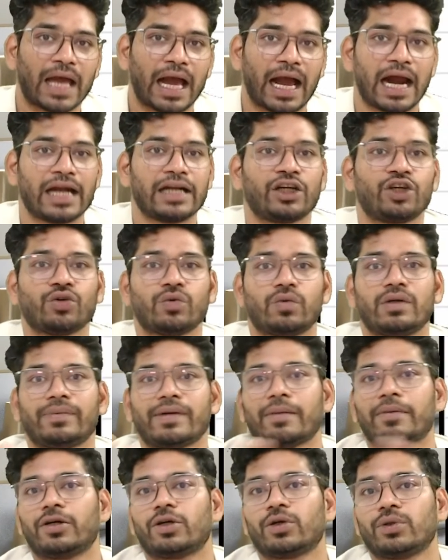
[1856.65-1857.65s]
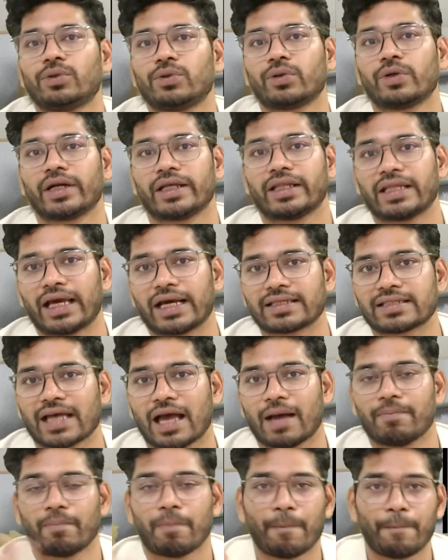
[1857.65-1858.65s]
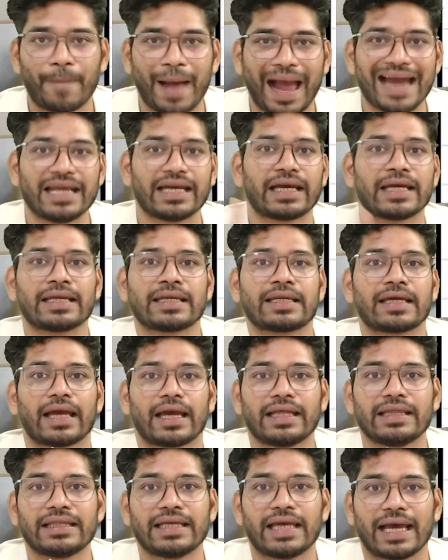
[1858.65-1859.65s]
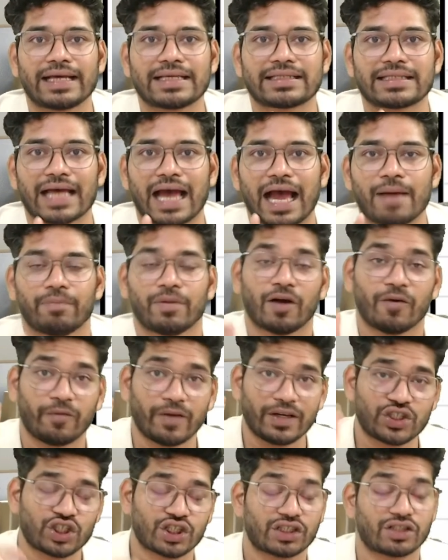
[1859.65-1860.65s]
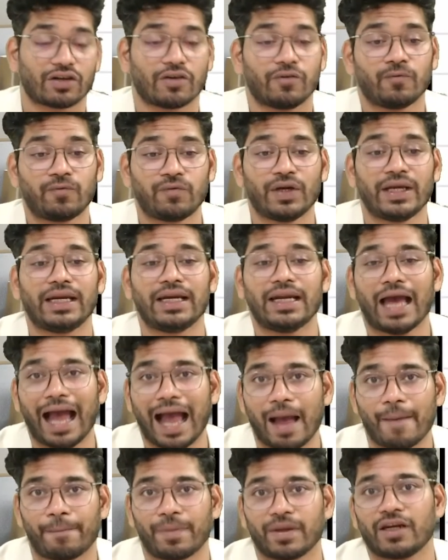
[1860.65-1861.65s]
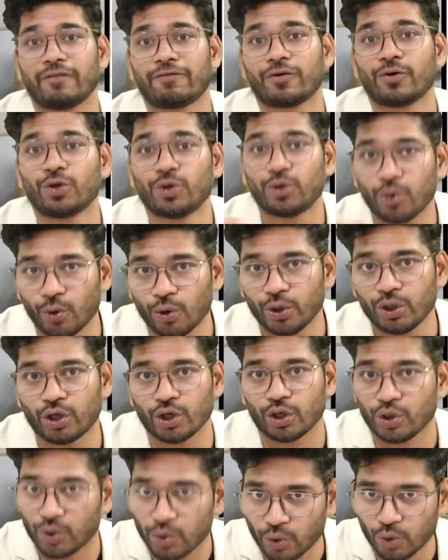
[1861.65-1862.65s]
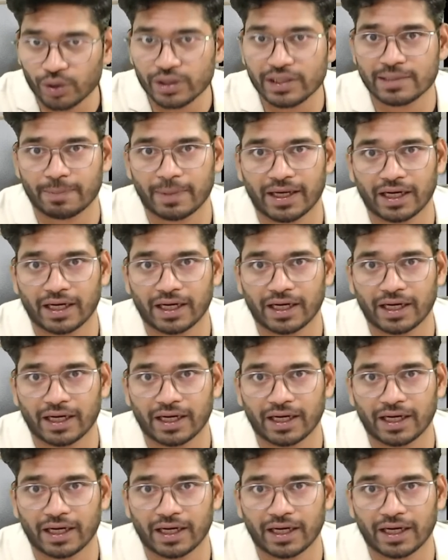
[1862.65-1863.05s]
and you will be able to do good in the exam. Panicking in the exam, which will happen if you don't know this